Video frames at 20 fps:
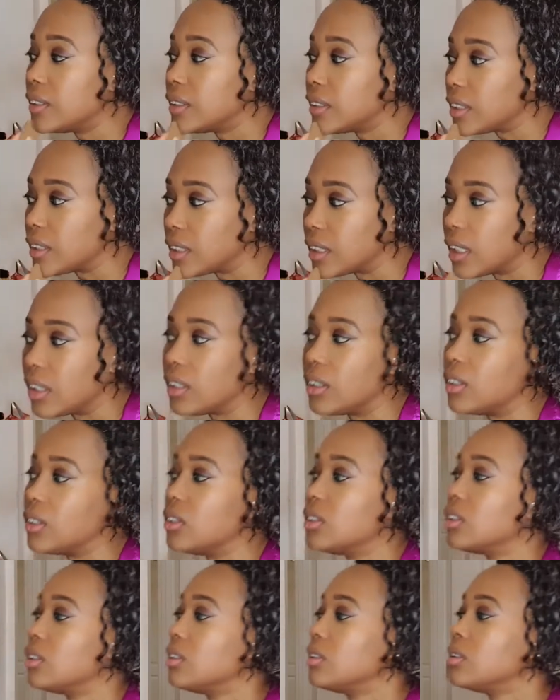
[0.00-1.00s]

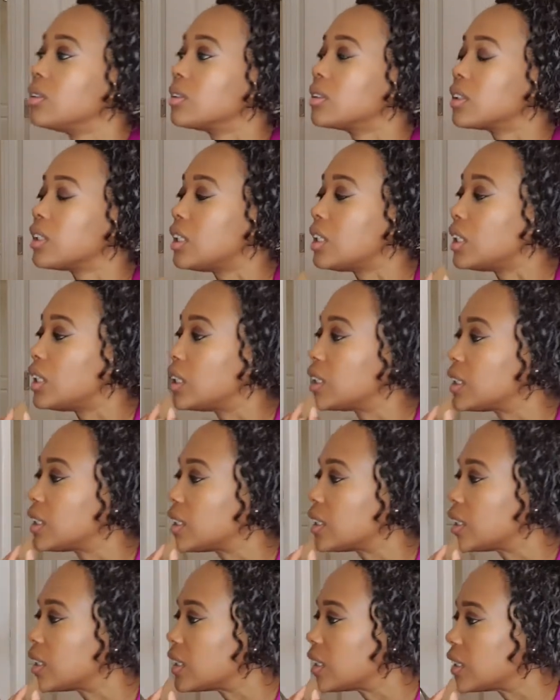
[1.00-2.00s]
So
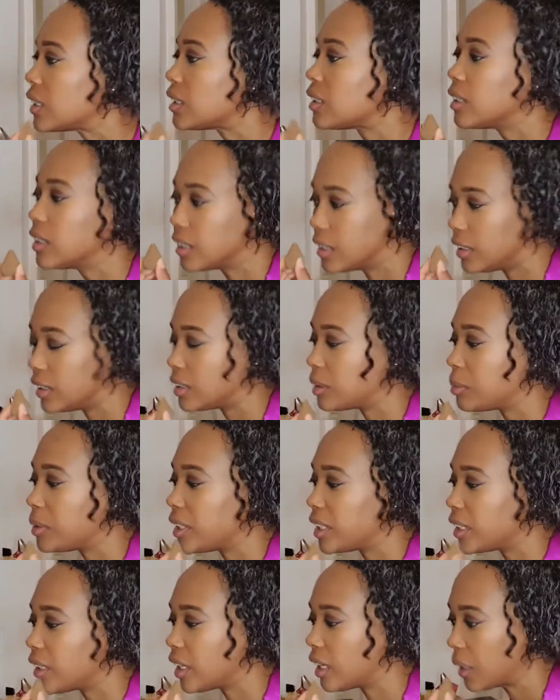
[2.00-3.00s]
gosh, it's
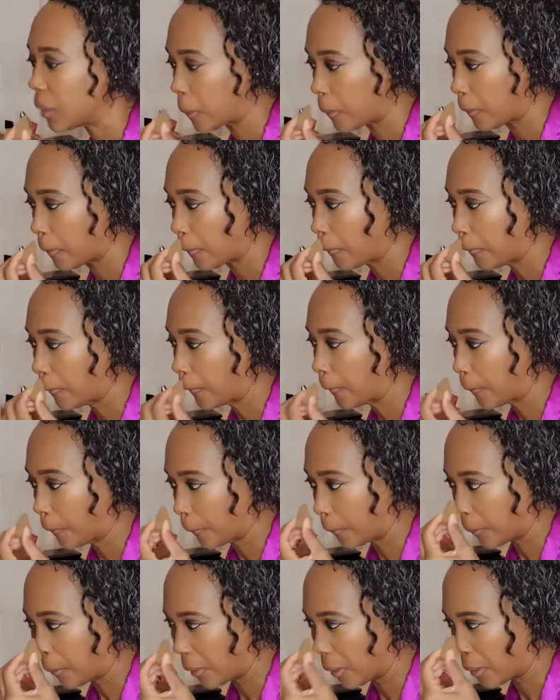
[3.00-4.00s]
been
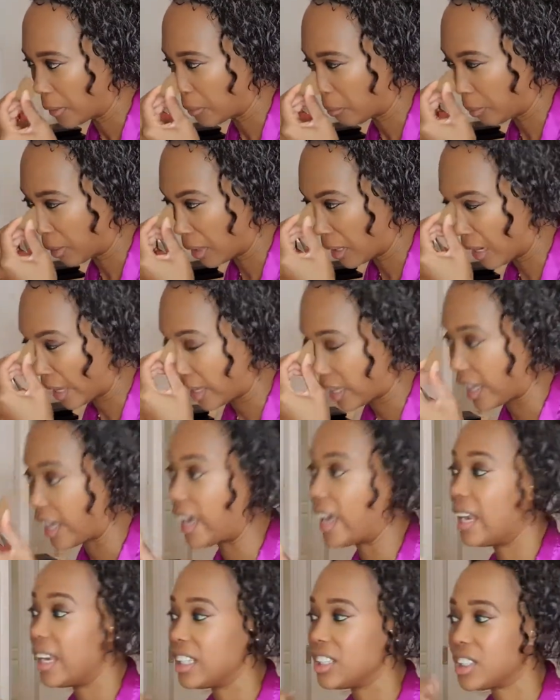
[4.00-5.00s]
like a
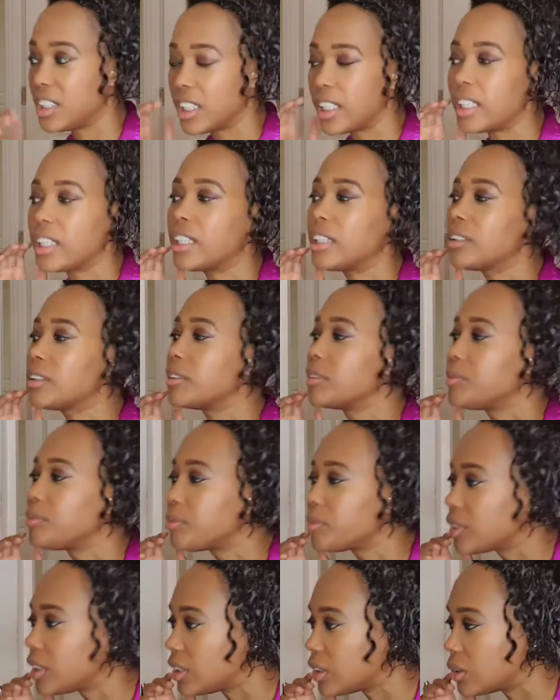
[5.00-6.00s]
hellish year,
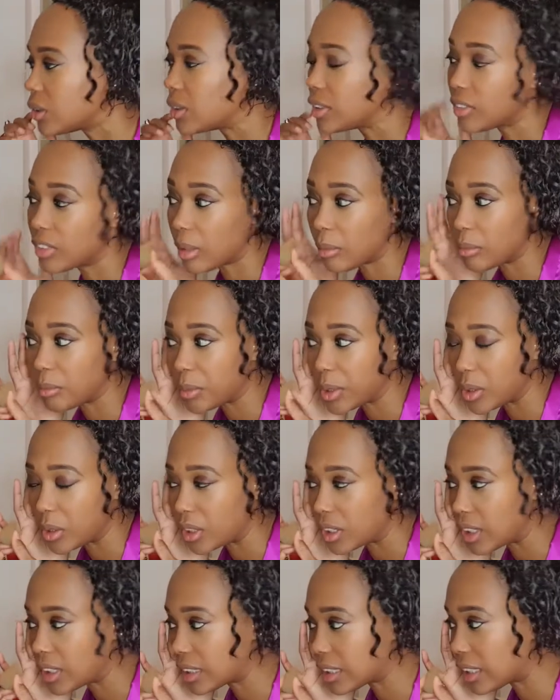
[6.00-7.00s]
if I'm being
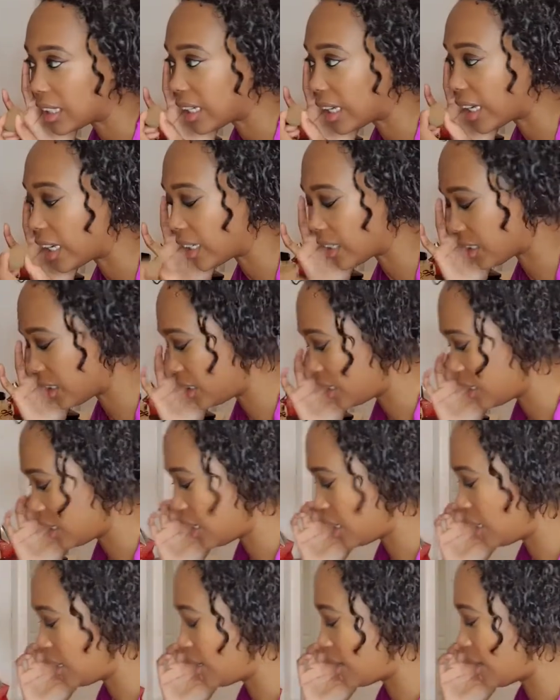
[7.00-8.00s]
honest. Like,
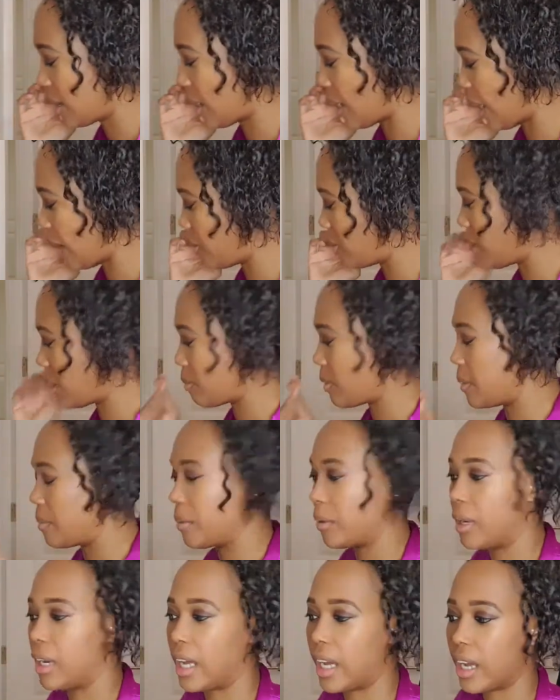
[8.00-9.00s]
I know that
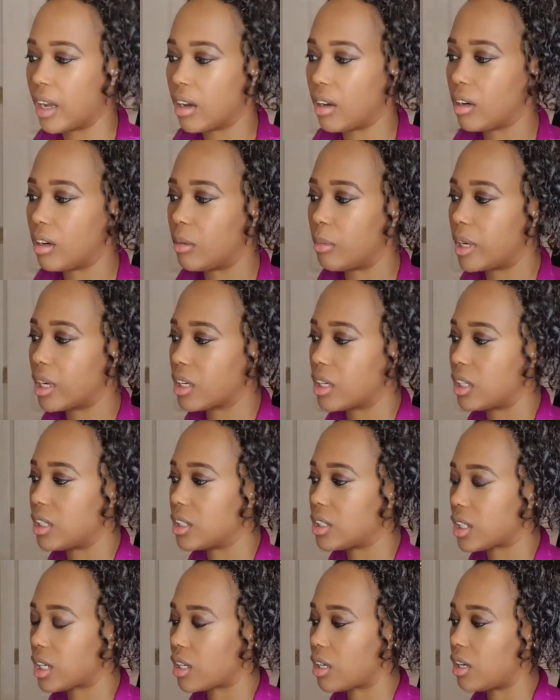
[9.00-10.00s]
people are like, oh my
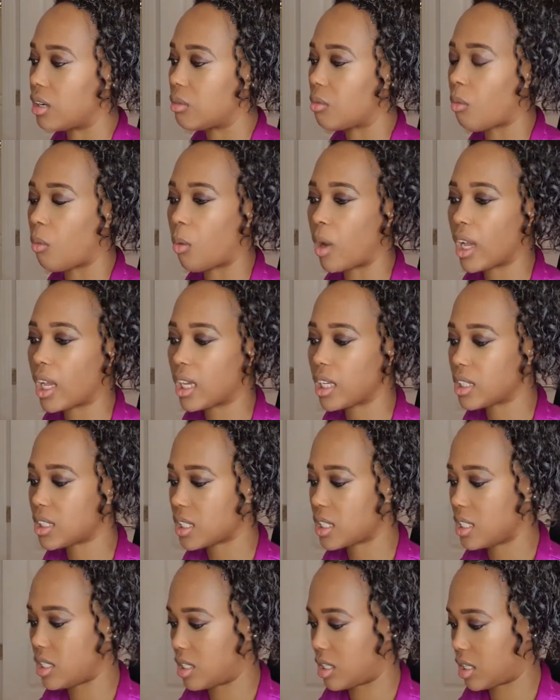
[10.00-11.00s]
gosh, I can't wait
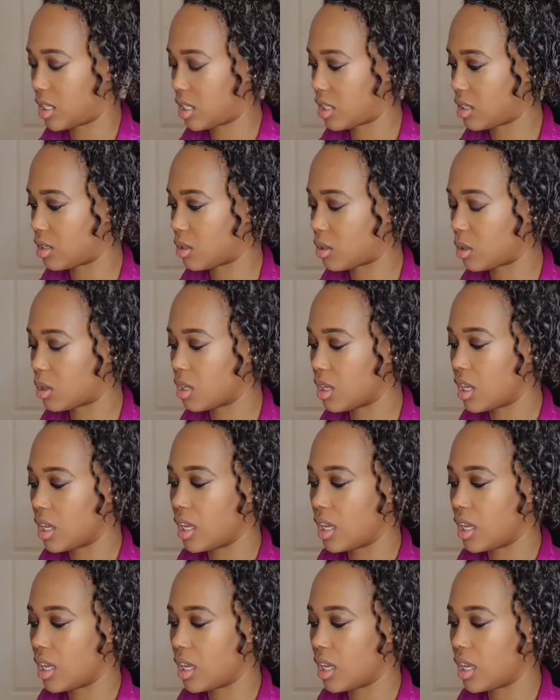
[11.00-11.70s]
until